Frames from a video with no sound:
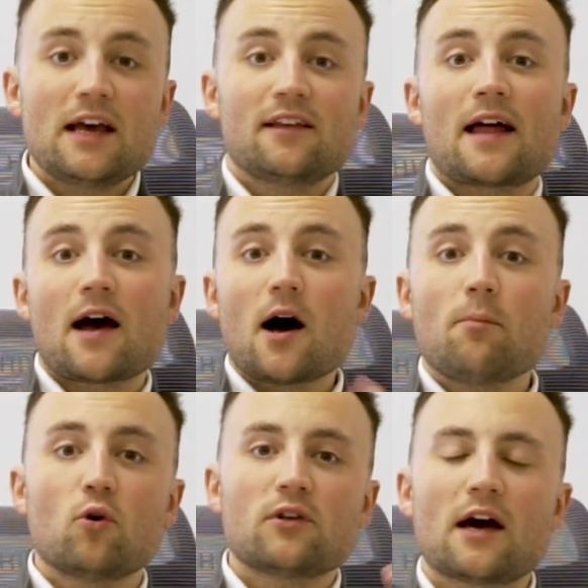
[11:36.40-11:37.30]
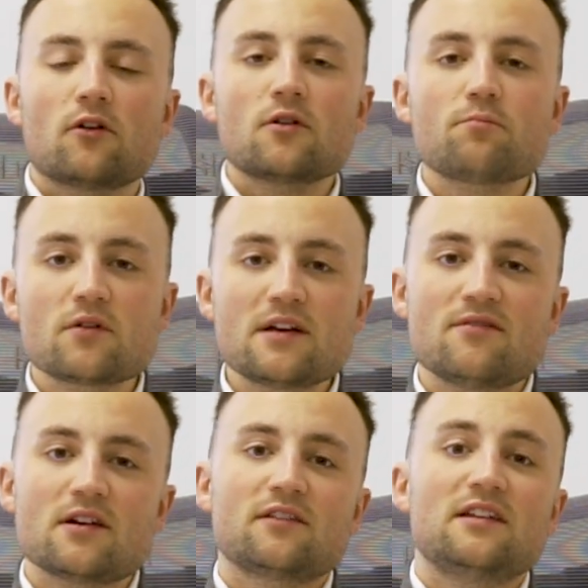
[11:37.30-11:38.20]
Is that up or down on the
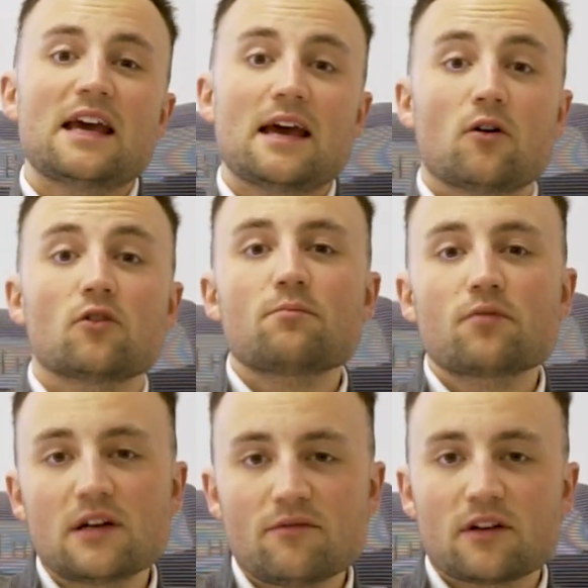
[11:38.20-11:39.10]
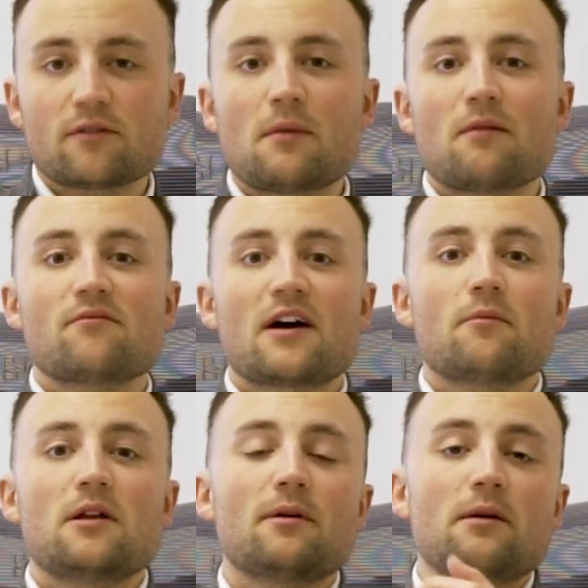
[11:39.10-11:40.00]
previous year, on the previous month? How
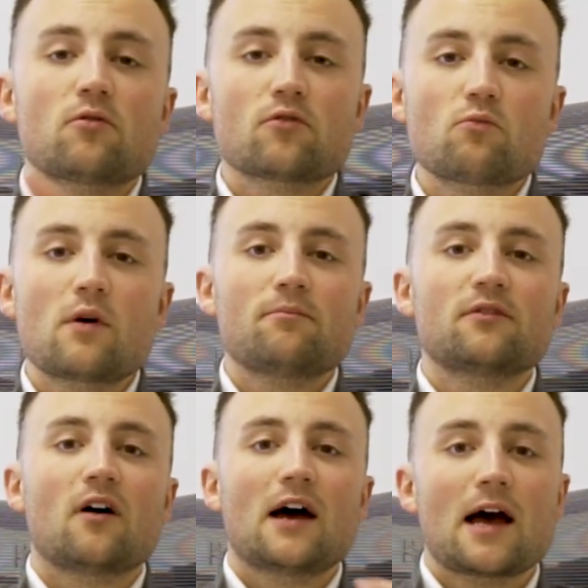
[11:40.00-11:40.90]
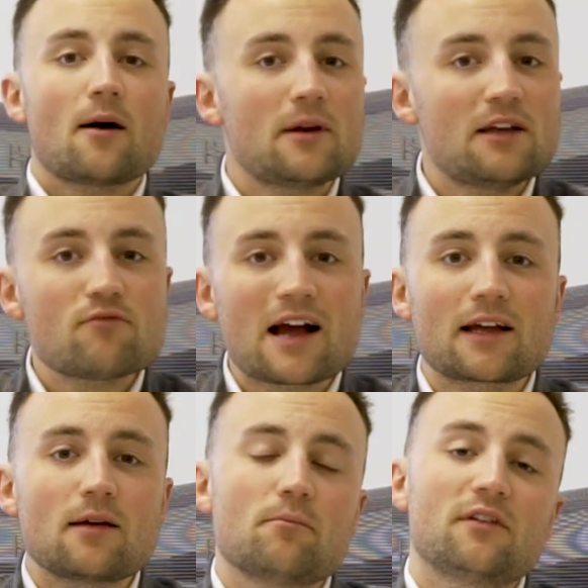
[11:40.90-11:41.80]
many people are on the website? How many
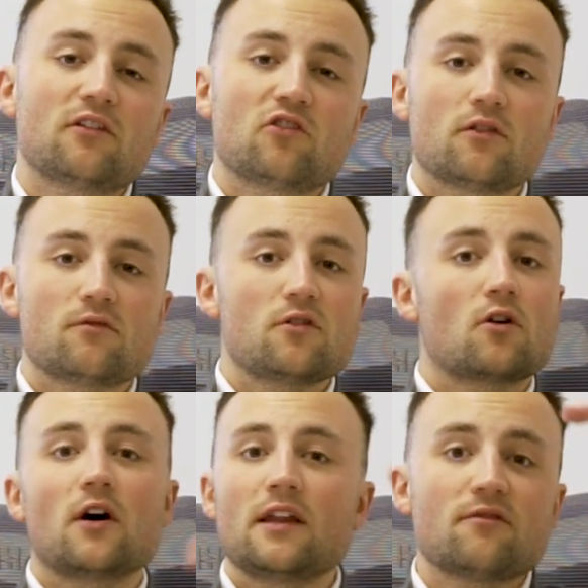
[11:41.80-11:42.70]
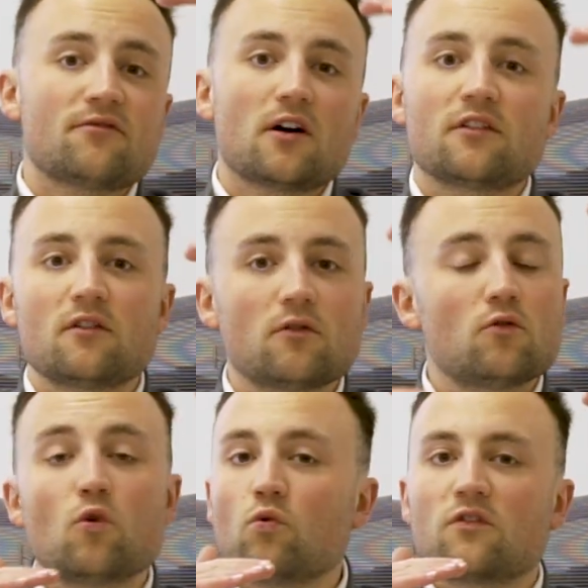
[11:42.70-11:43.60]
ranking positions have you got in the first
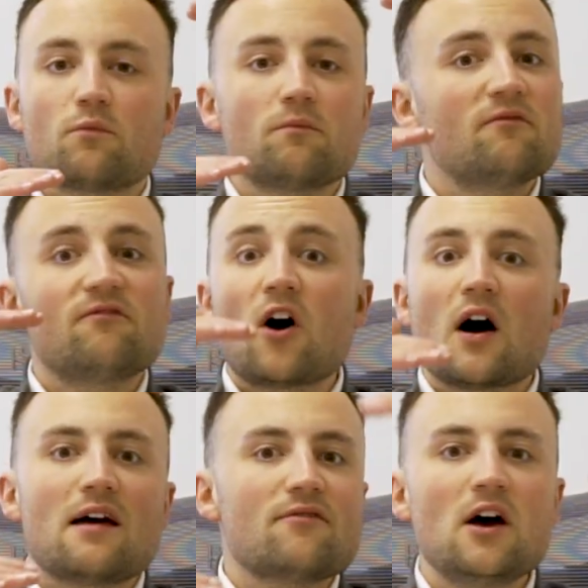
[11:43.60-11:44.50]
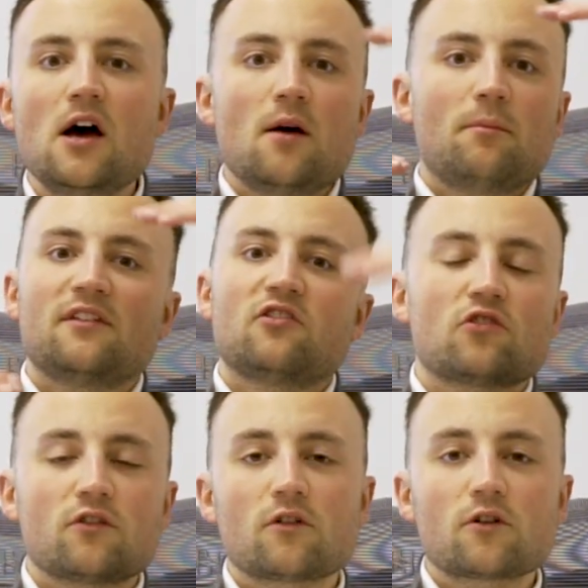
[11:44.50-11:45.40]
0 to 5
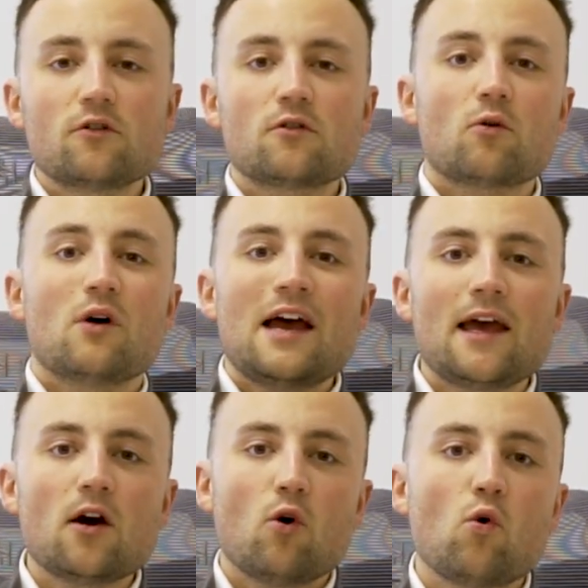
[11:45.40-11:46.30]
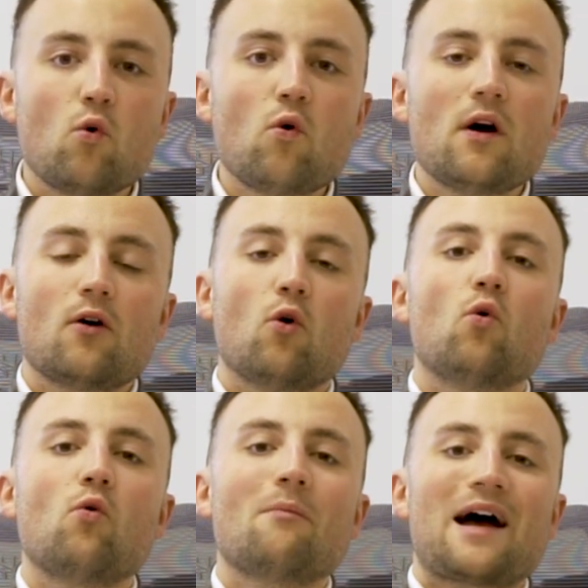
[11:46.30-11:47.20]
positions on Google? It
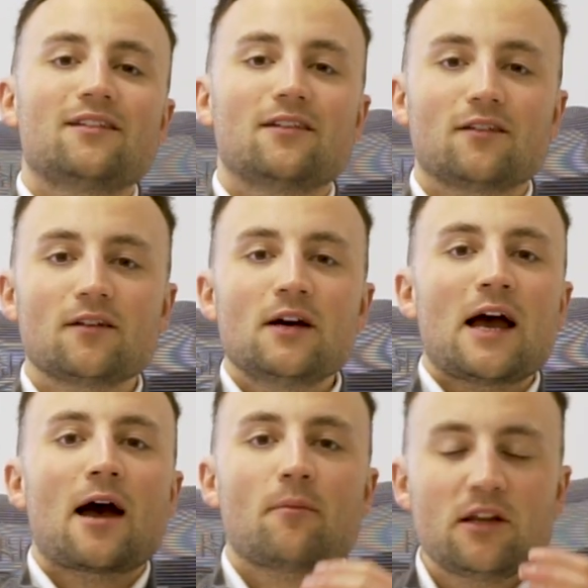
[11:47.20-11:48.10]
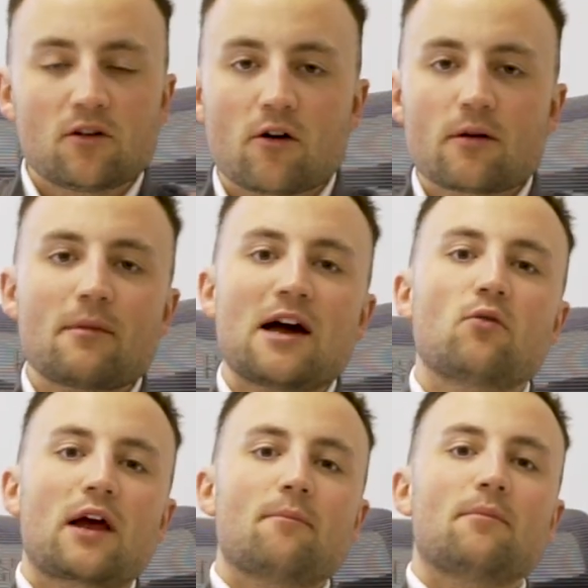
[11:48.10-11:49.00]
all matters. How many direct mail
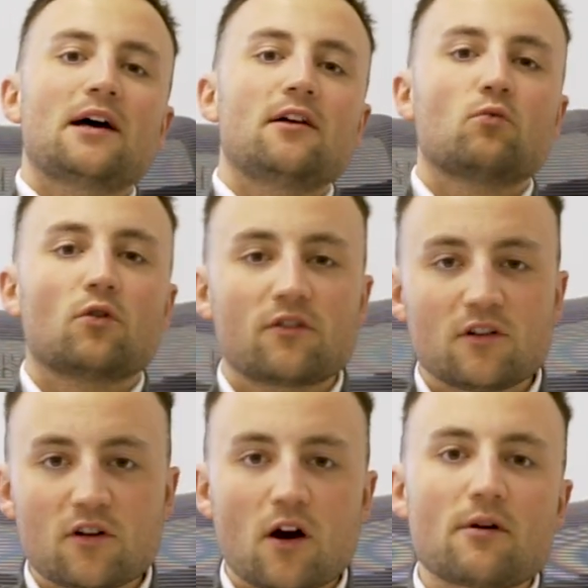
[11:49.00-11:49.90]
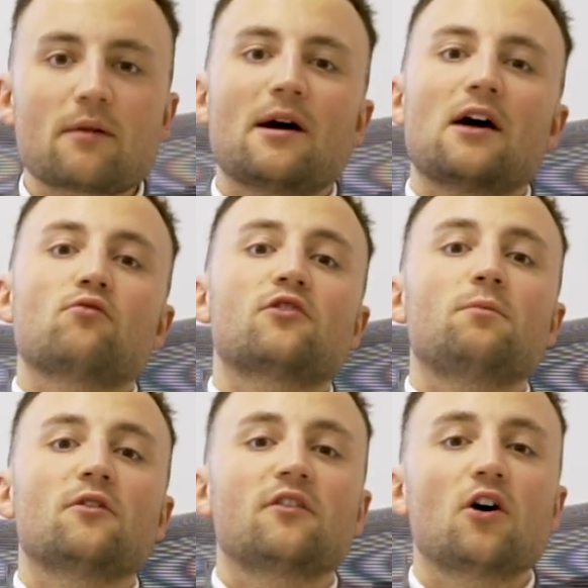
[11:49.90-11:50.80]
campaigns? What's the direct mail
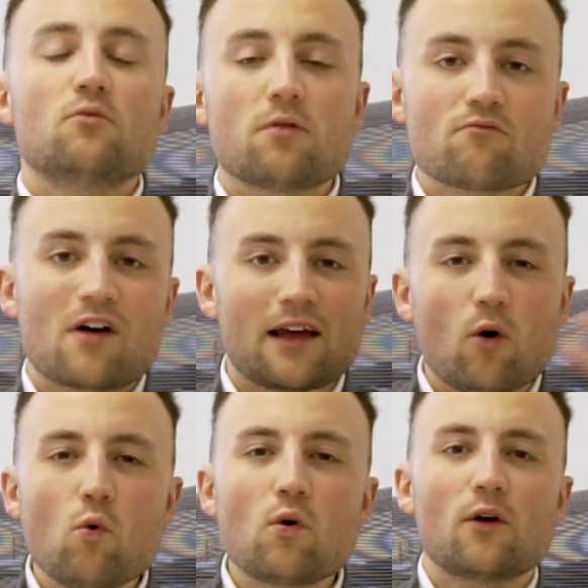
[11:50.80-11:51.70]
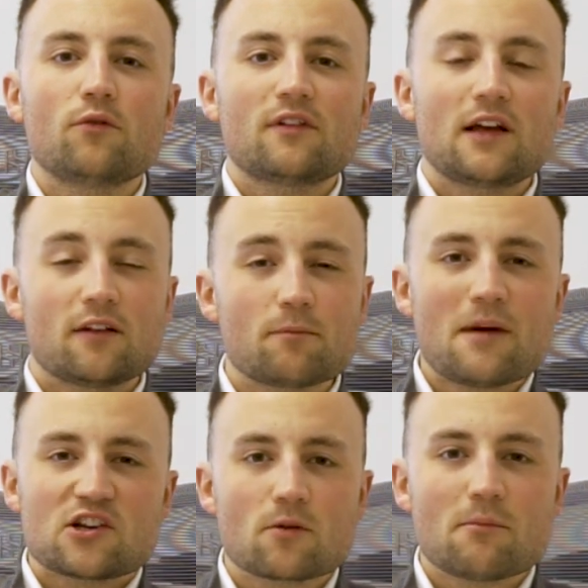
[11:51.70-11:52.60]
response open rate? All those things,
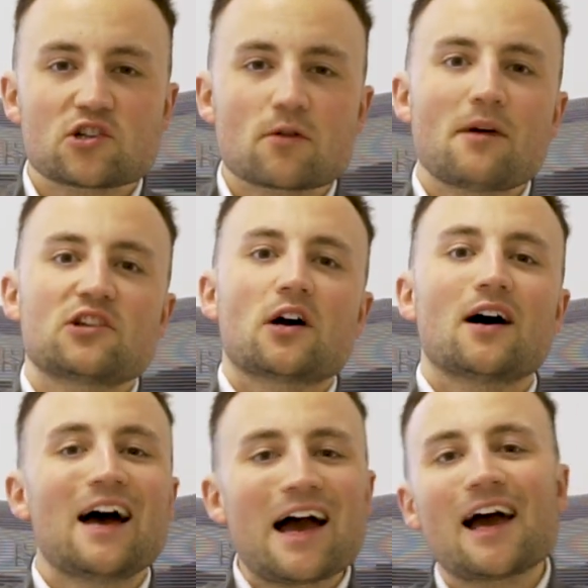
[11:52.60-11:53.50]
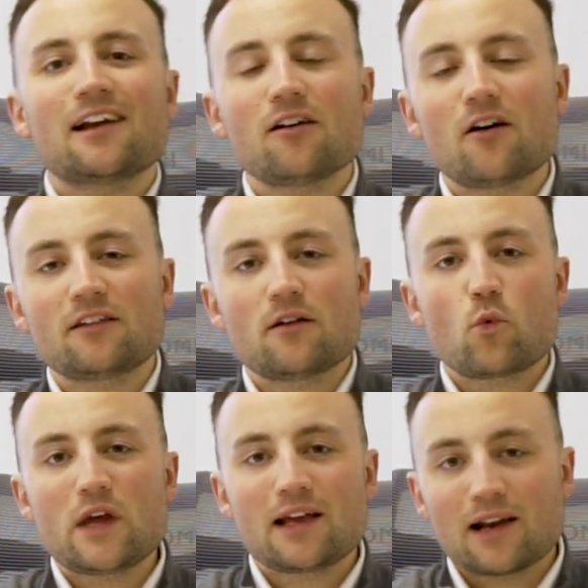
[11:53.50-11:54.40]
measure, analyze it
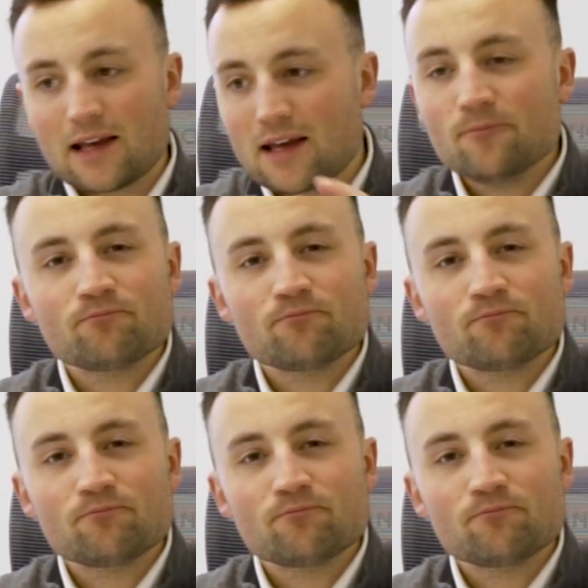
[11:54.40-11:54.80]
weekly,